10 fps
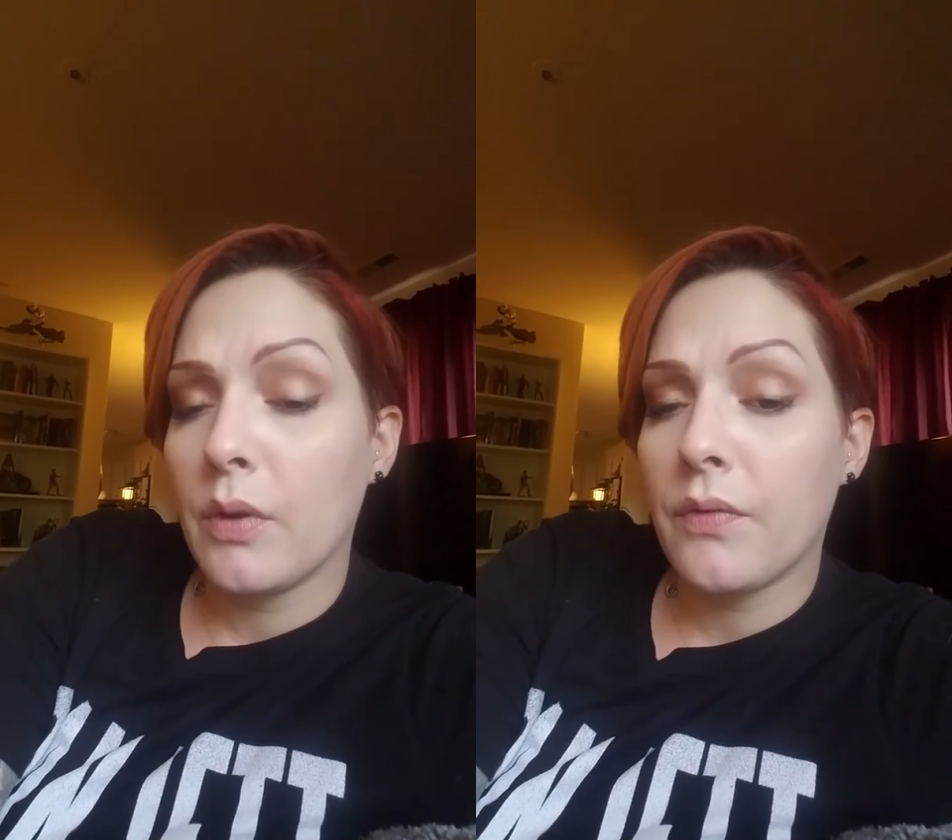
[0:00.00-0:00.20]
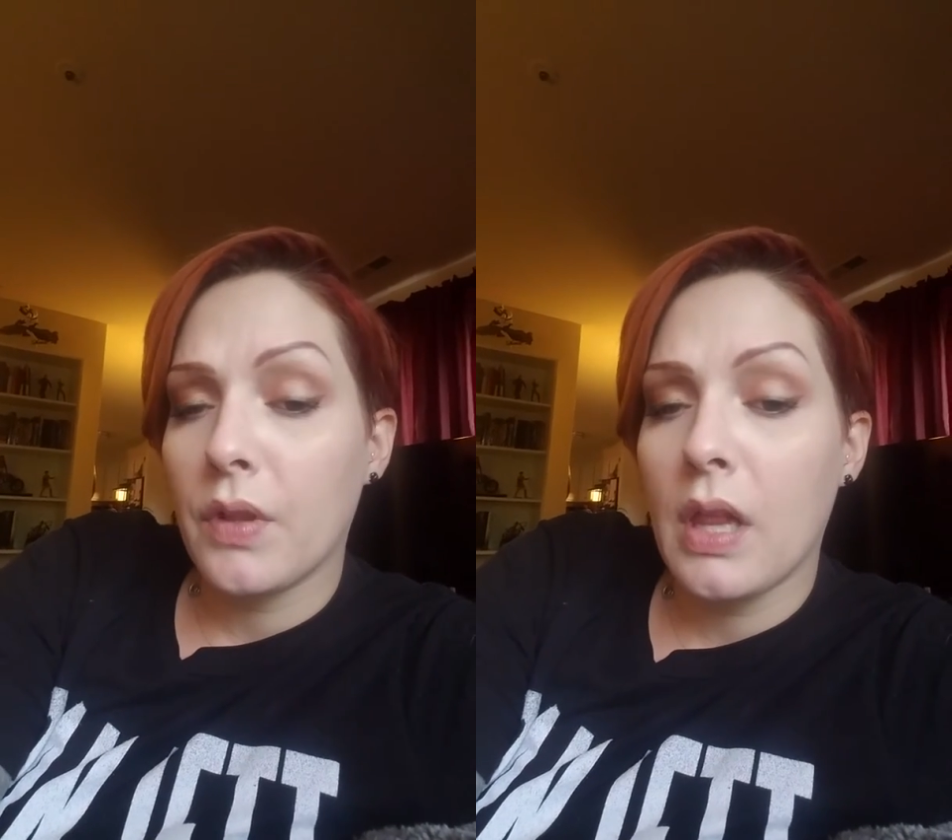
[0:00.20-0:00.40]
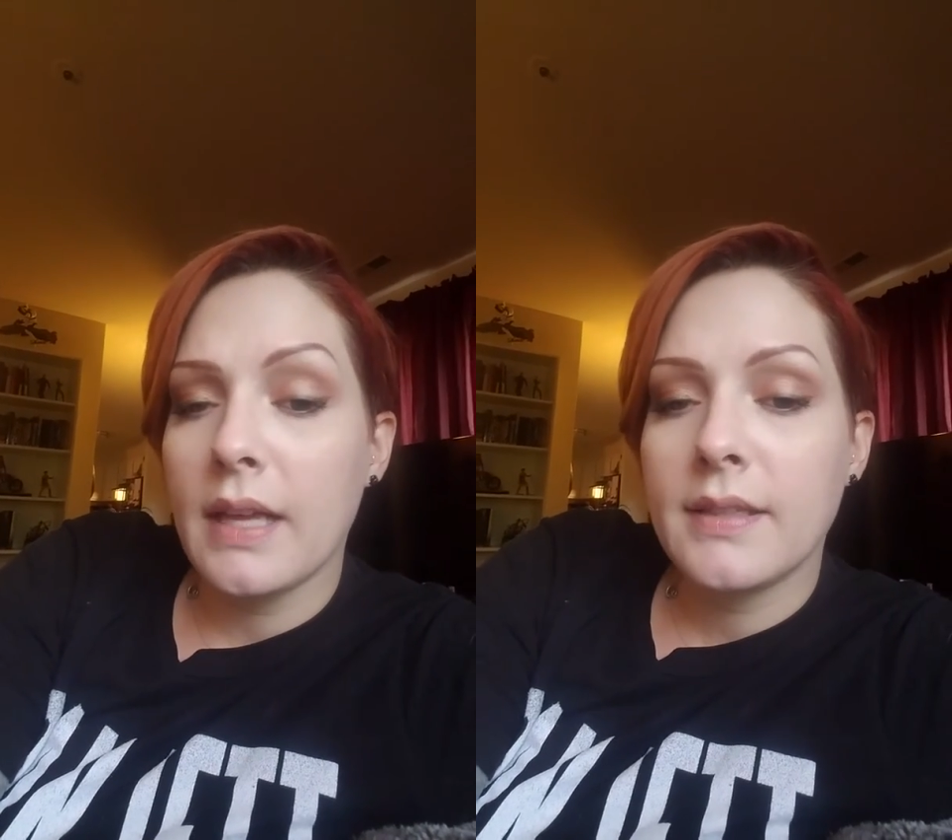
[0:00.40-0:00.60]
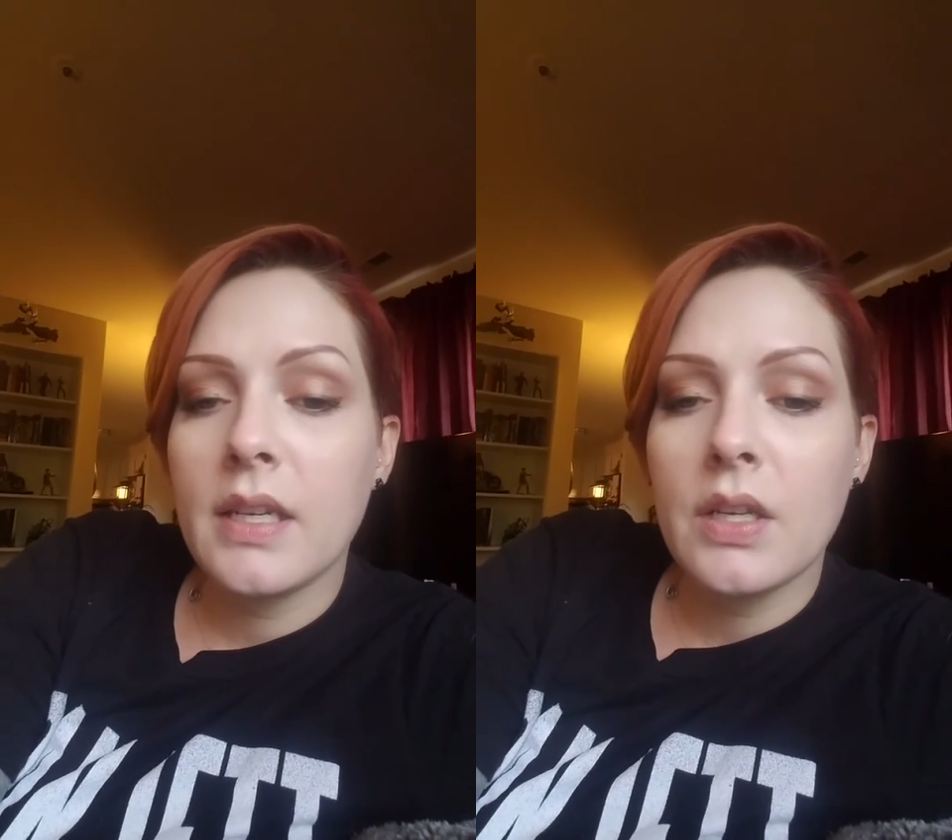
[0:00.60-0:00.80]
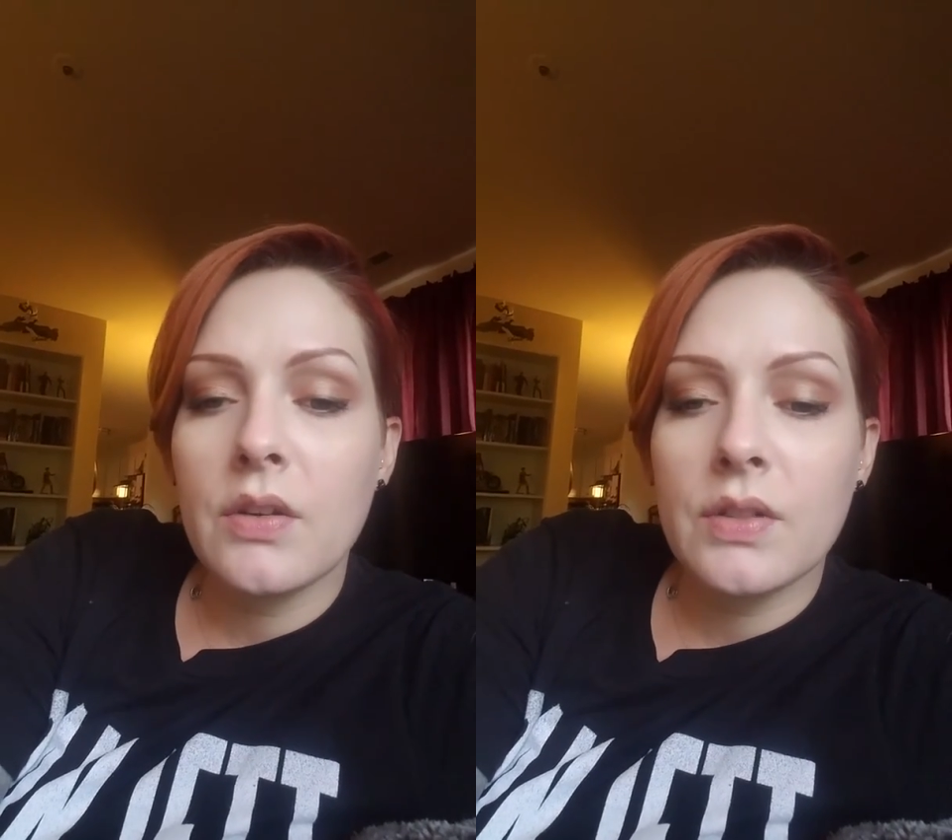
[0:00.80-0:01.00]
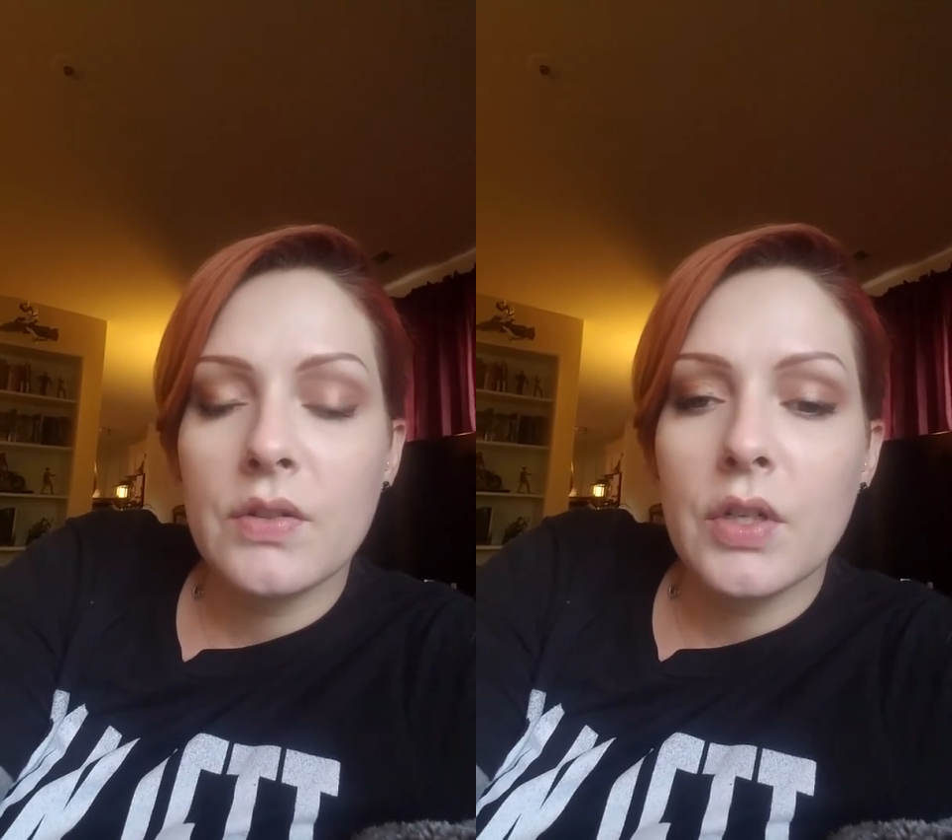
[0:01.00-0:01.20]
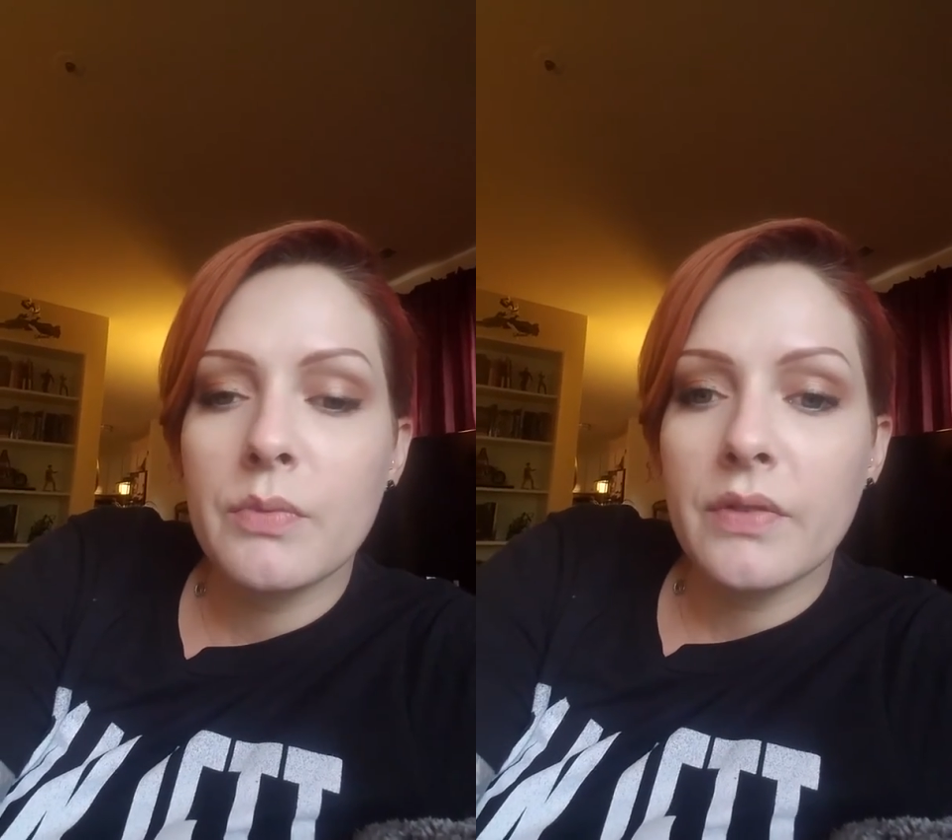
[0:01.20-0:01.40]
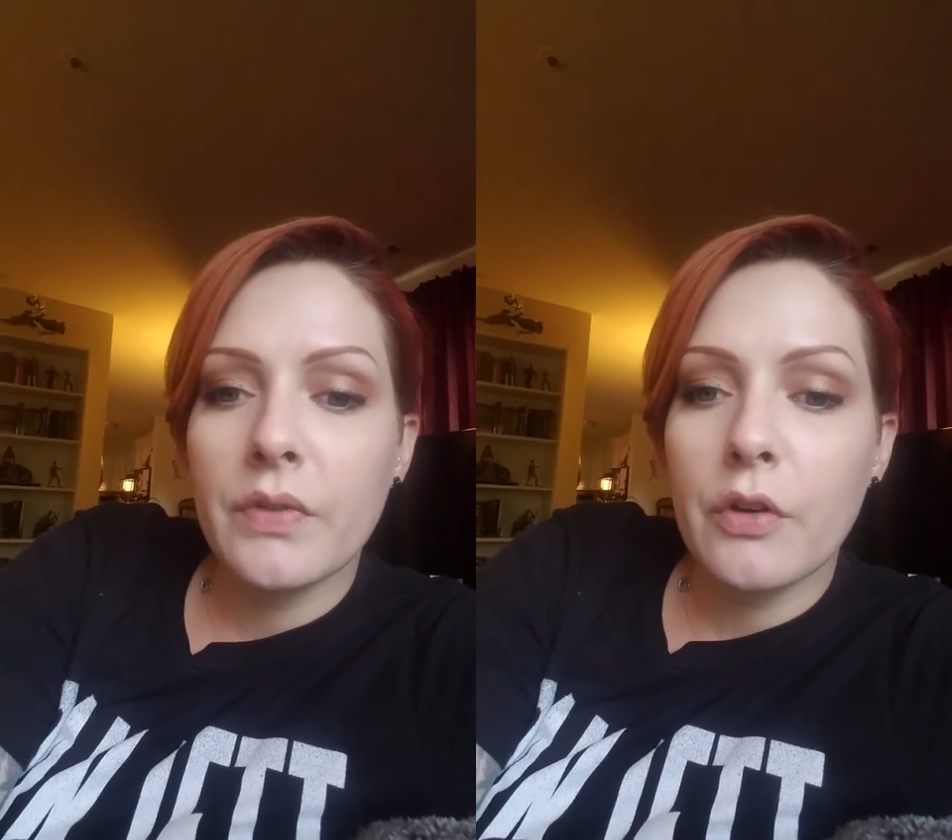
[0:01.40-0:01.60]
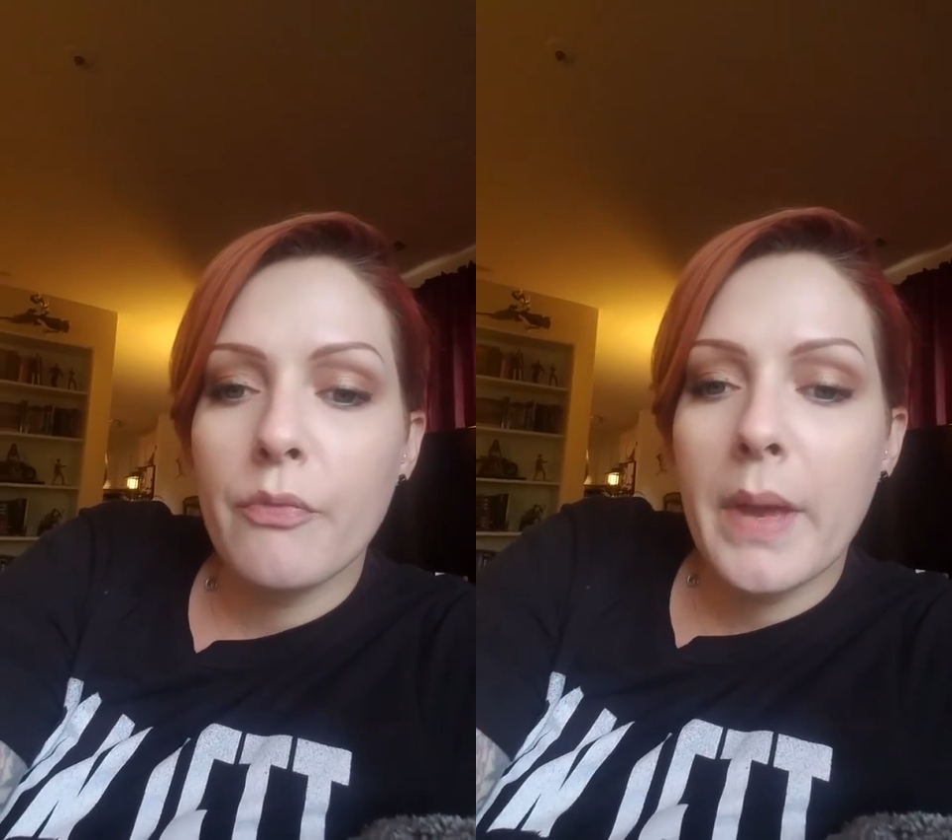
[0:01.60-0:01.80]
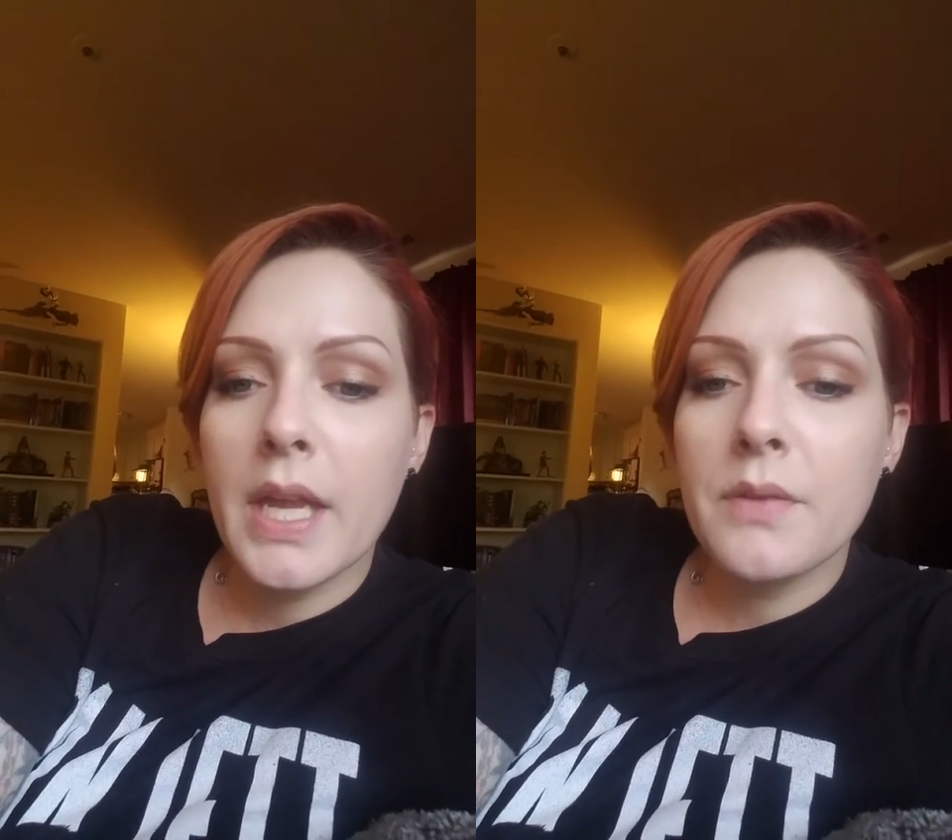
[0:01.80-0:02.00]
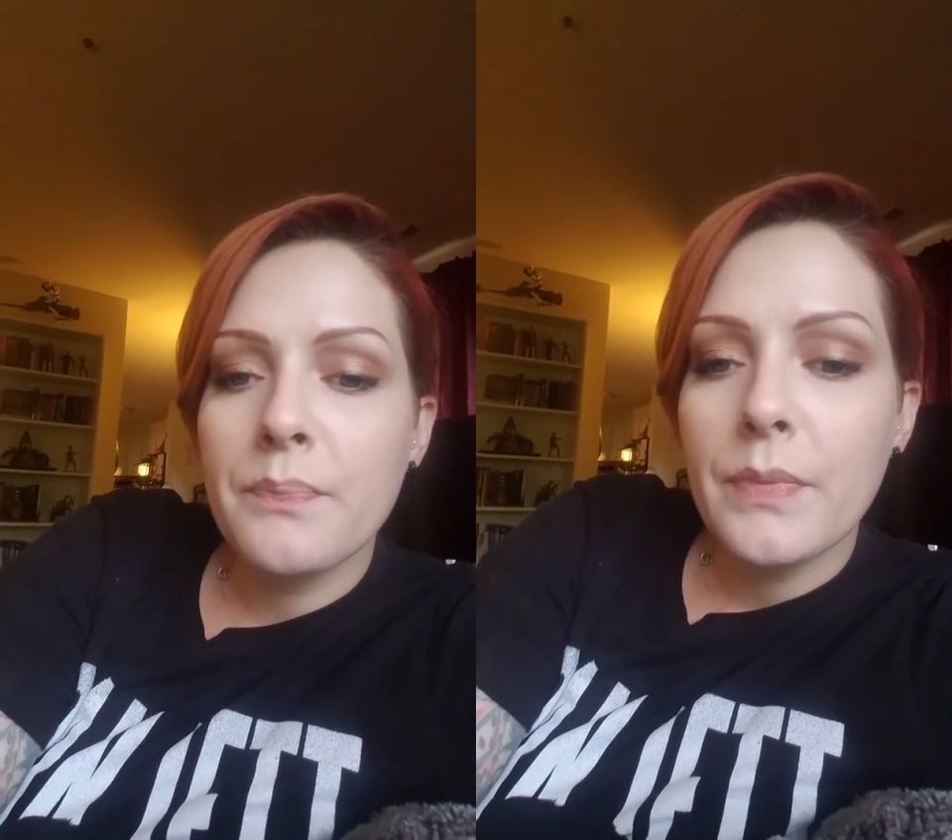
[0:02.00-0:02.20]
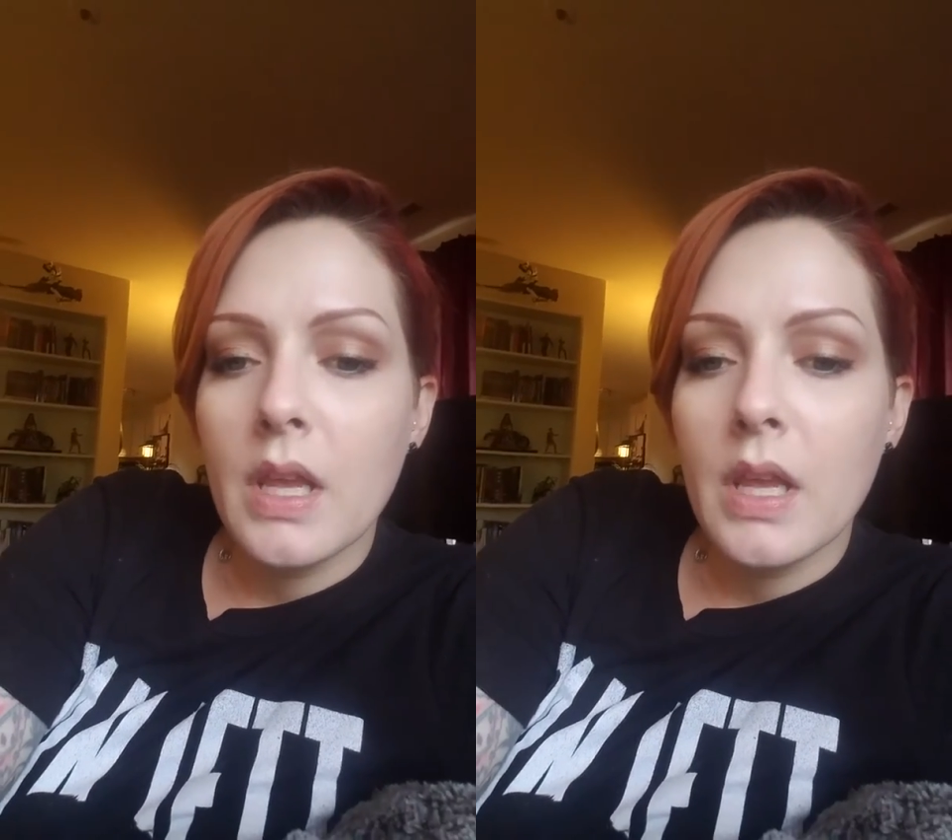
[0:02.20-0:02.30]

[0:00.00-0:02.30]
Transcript: with for the last 10 years in terms of nerve pain.